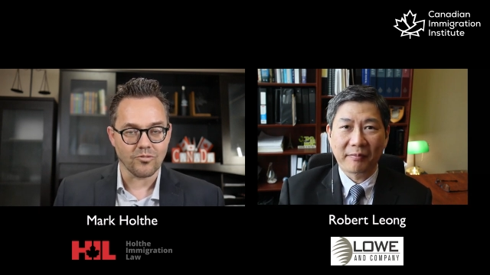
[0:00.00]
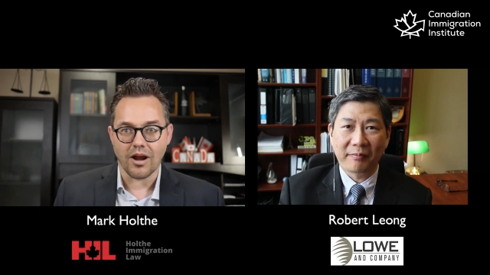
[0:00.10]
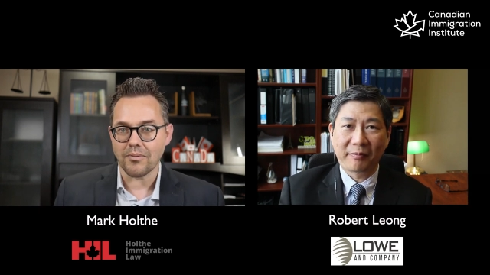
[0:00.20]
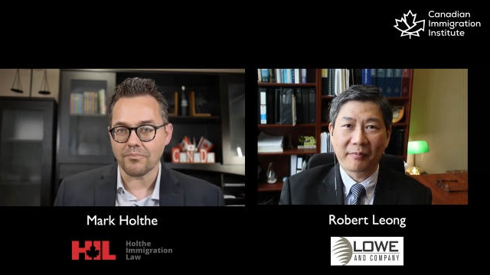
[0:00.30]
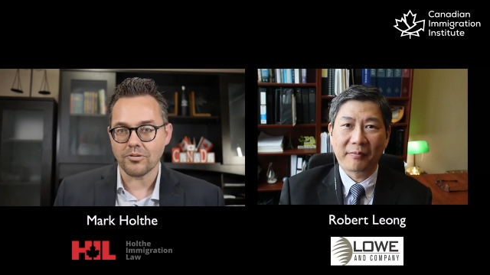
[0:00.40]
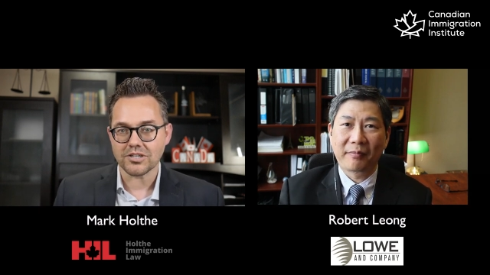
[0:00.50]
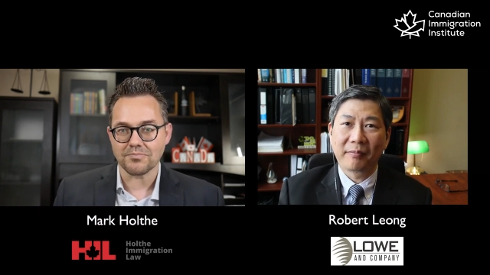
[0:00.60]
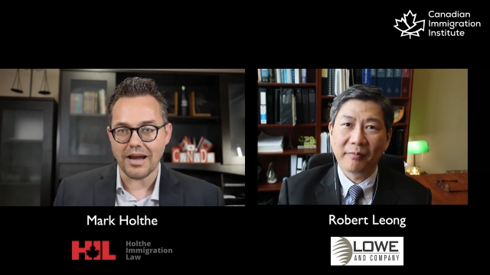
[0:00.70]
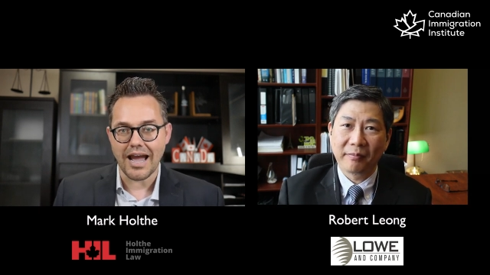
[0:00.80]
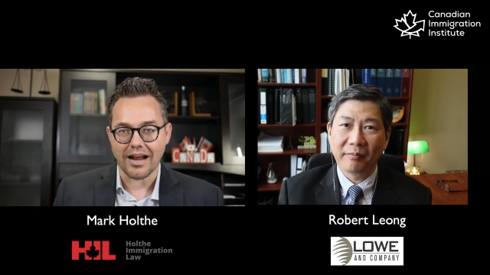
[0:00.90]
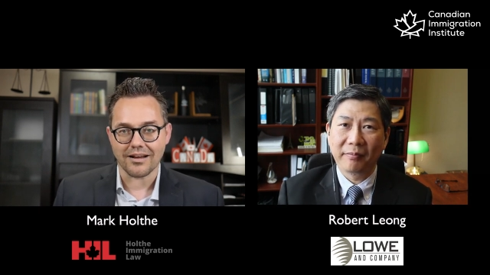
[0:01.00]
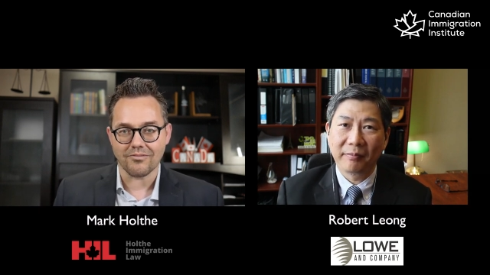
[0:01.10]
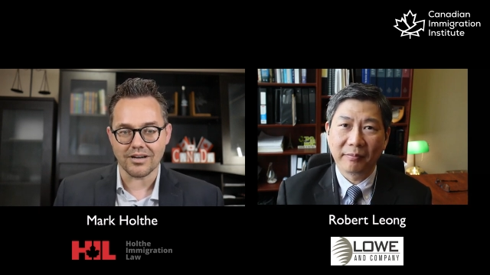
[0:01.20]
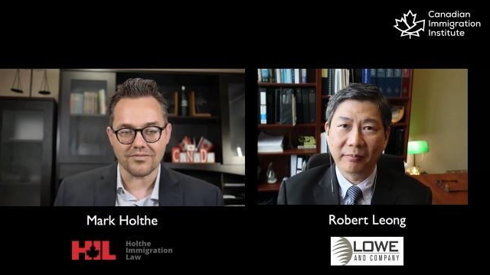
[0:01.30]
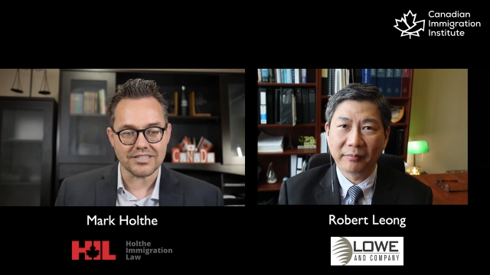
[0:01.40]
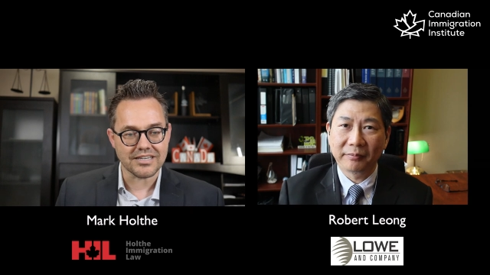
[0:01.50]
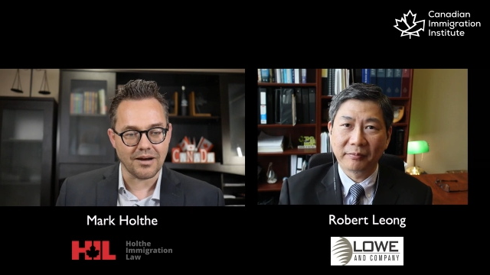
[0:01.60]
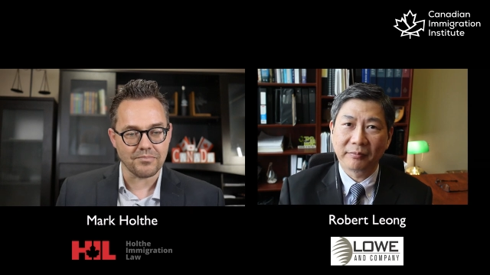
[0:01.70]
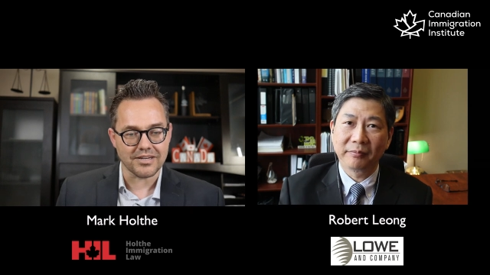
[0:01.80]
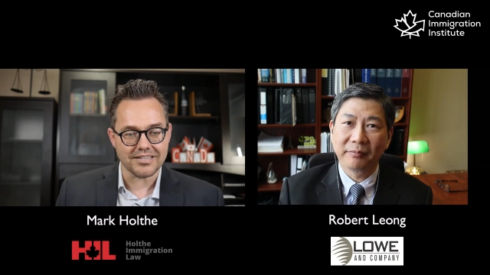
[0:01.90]
Speaker 1: Robert pushed back. One of
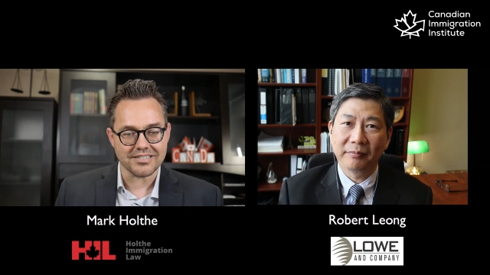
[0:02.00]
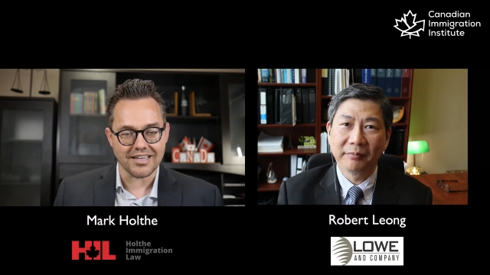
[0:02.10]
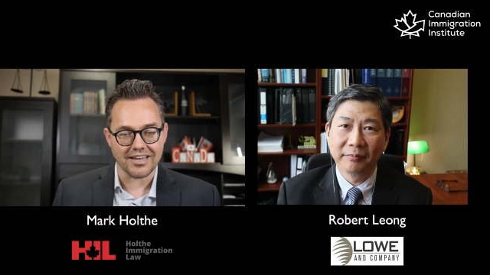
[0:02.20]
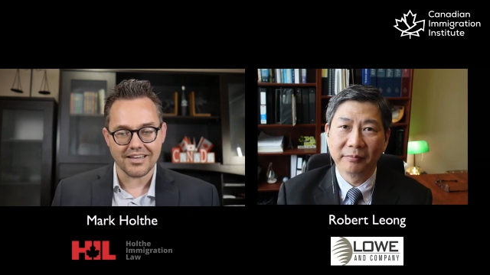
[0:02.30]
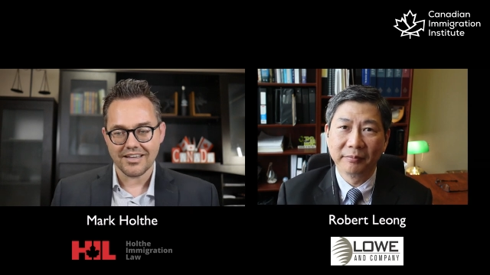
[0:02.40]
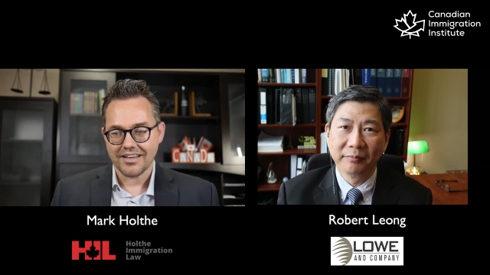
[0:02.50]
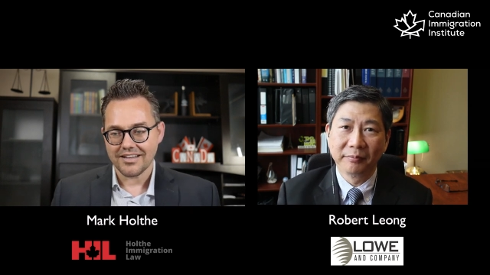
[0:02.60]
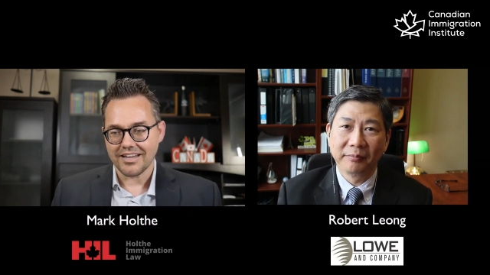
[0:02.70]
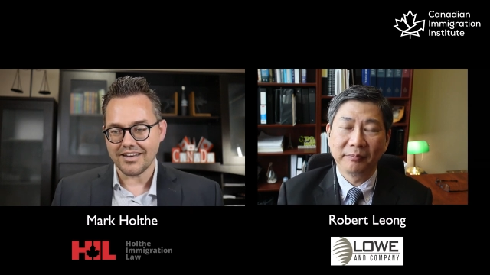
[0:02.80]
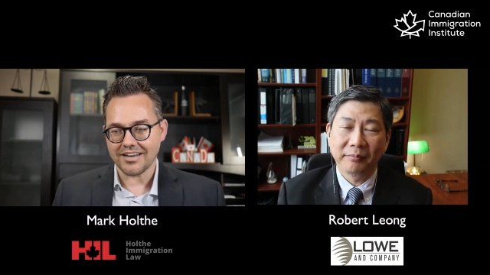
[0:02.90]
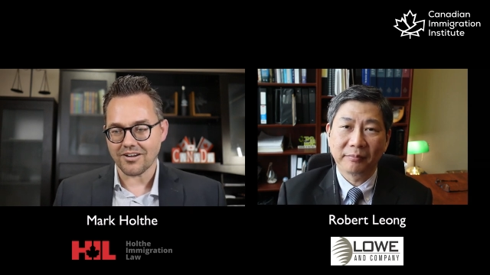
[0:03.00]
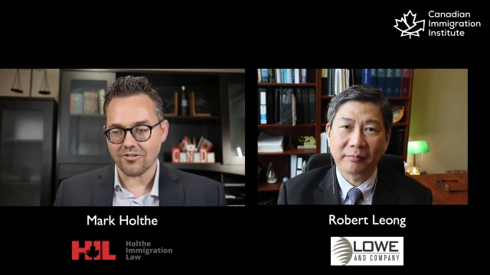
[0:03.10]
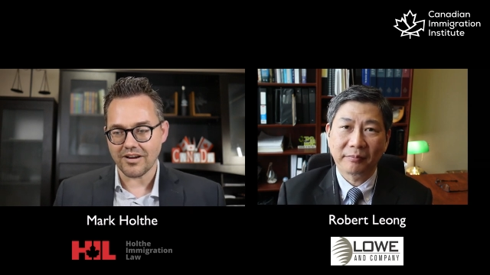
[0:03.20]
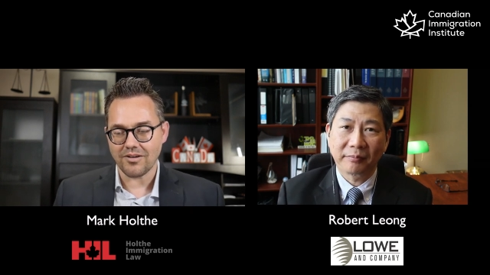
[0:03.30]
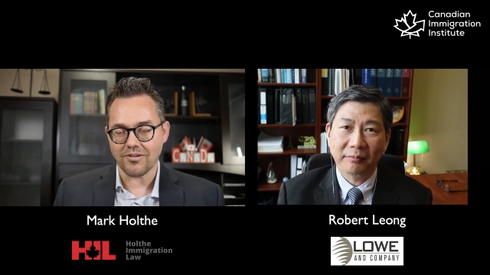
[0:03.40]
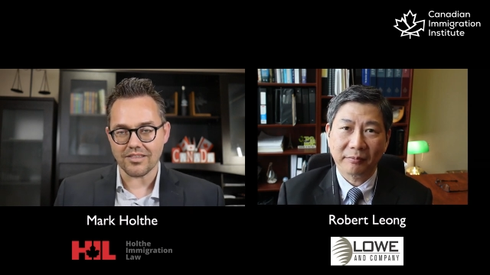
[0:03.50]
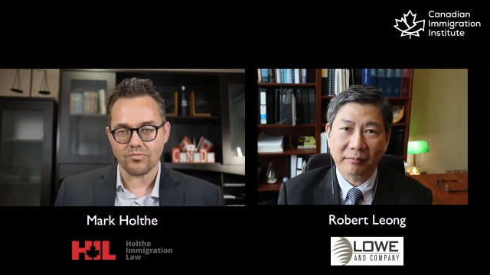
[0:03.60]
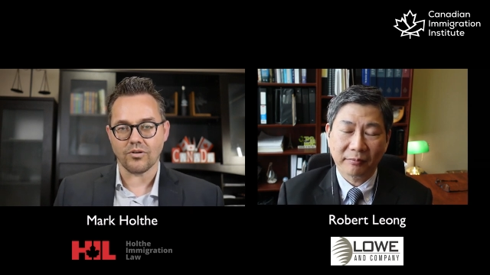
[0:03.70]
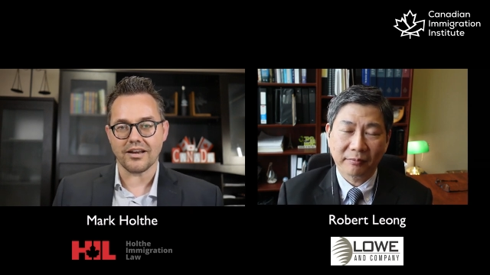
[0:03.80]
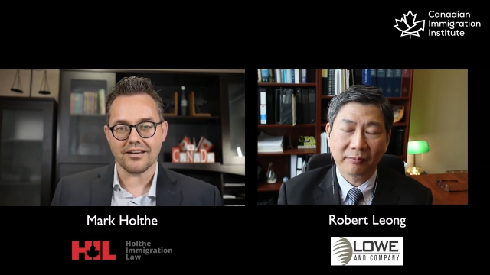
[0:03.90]
his companies, he didn't agree
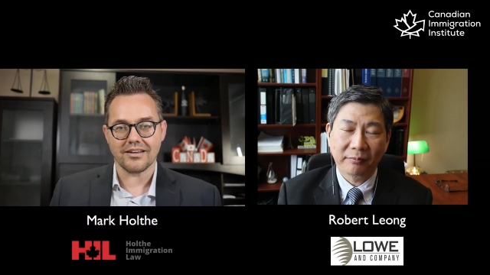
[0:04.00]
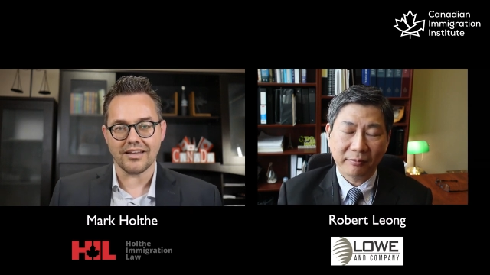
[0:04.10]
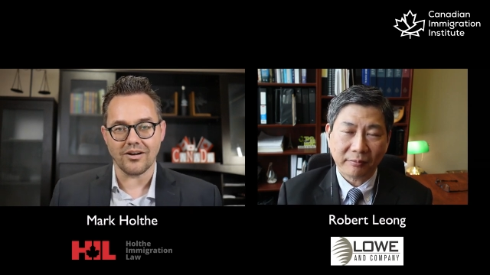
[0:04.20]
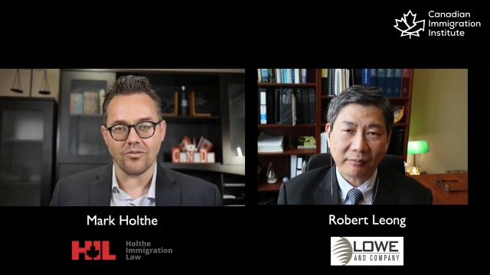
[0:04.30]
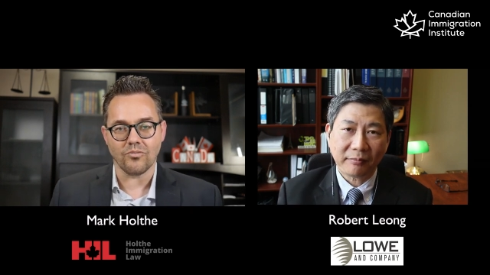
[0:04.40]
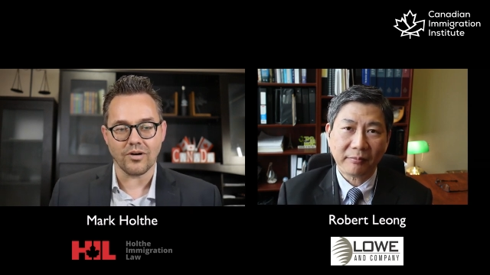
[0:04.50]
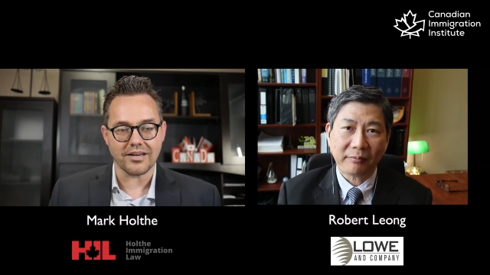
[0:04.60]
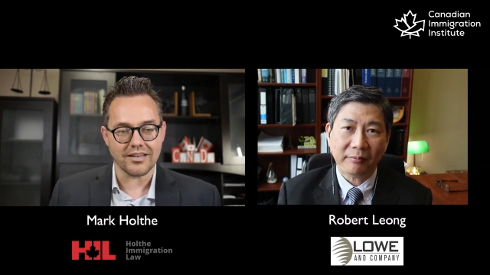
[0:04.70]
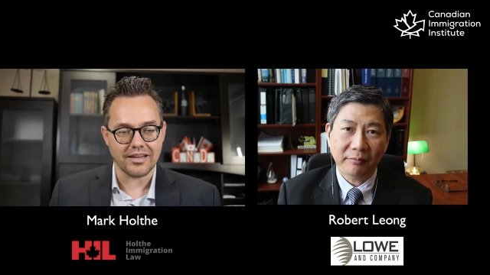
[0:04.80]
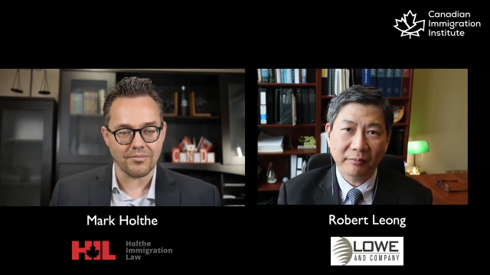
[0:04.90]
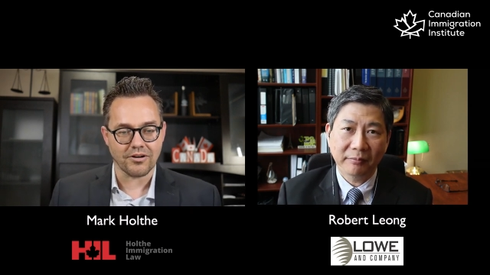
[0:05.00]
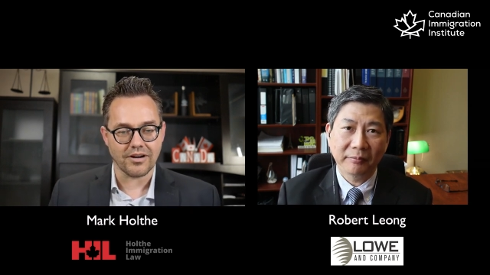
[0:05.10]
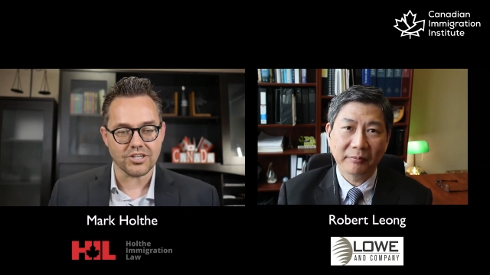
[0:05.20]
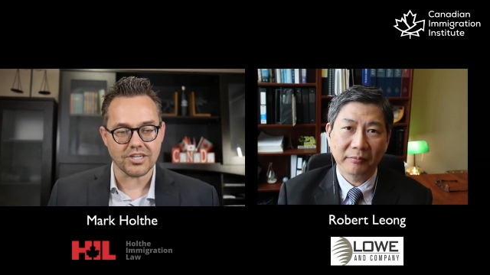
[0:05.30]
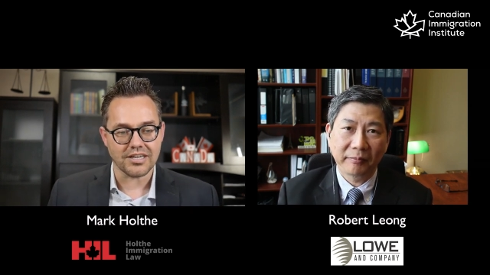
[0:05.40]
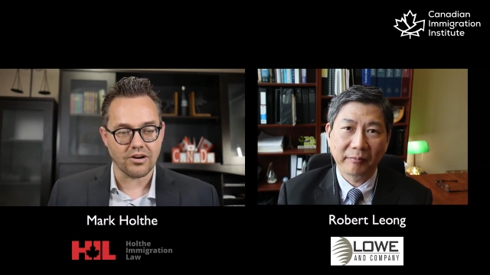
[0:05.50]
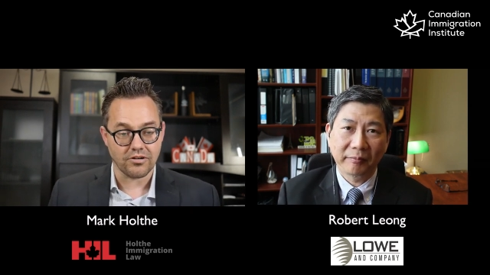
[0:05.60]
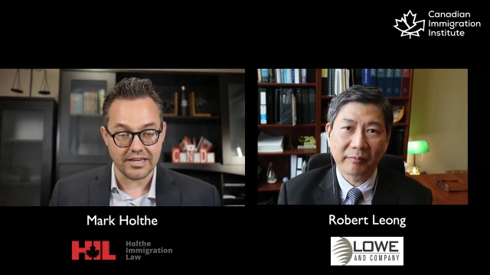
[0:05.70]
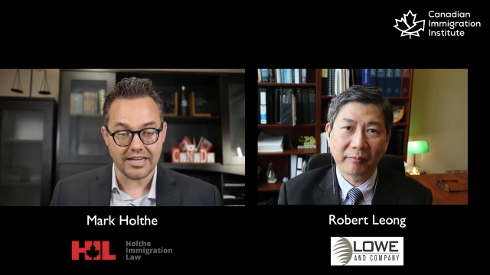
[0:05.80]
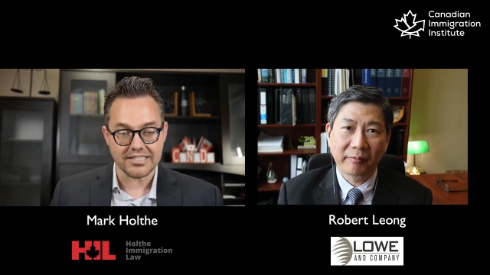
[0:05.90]
with what
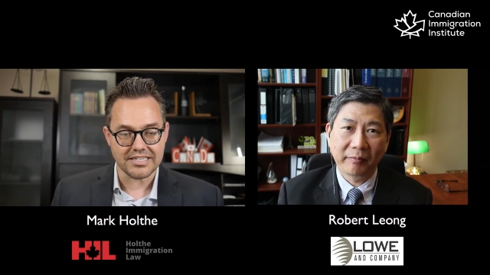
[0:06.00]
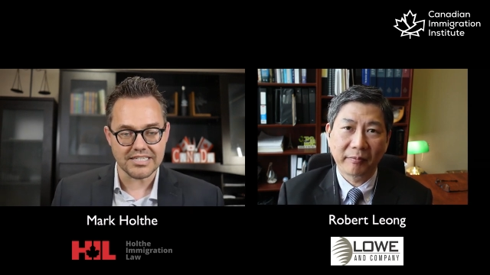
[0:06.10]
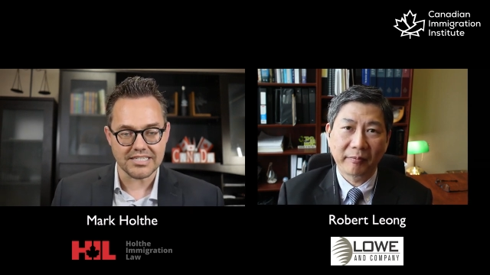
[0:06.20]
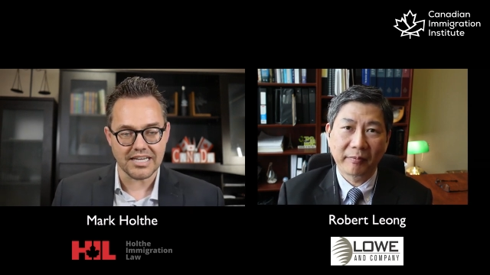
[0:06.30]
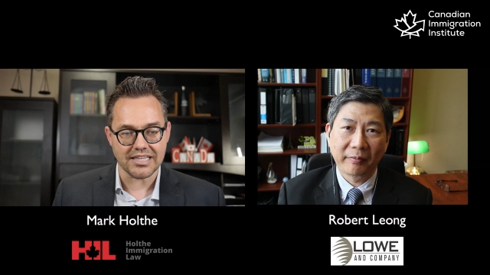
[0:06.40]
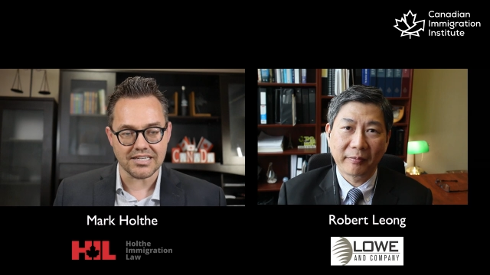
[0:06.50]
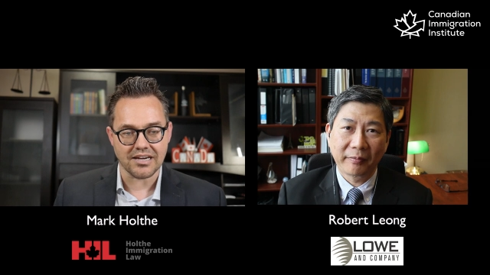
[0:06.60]
immigration or ESDC at the